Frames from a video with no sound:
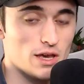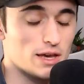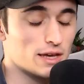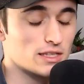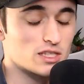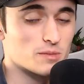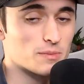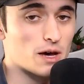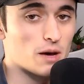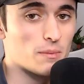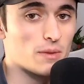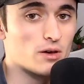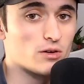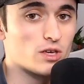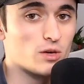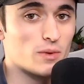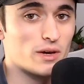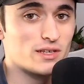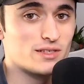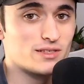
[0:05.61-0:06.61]
It's about
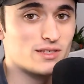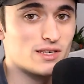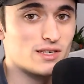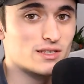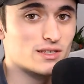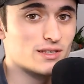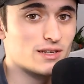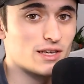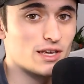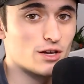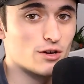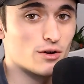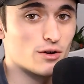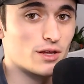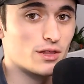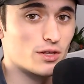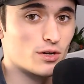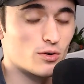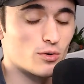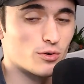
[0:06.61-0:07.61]
Milky Way season here
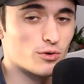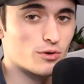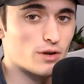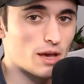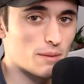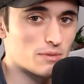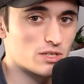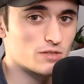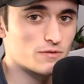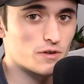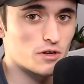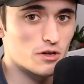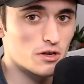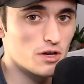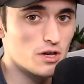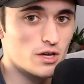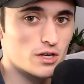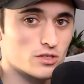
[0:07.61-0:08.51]
in the Northern Hemisphere,